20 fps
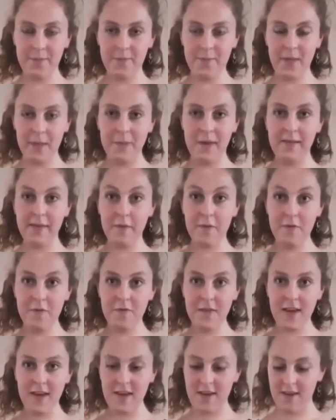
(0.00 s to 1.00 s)
That means a
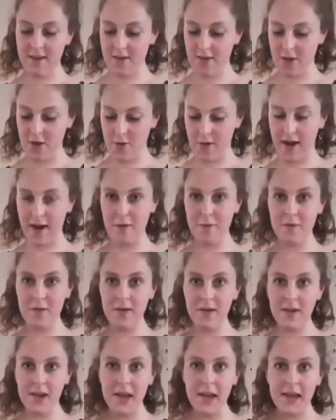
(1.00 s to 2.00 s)
fear you have,
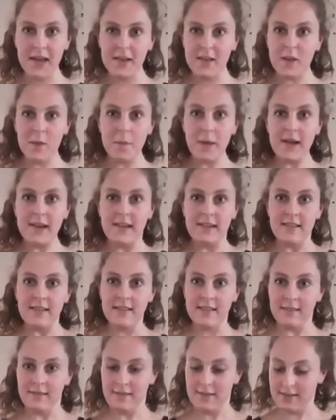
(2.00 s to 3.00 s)
like spiders.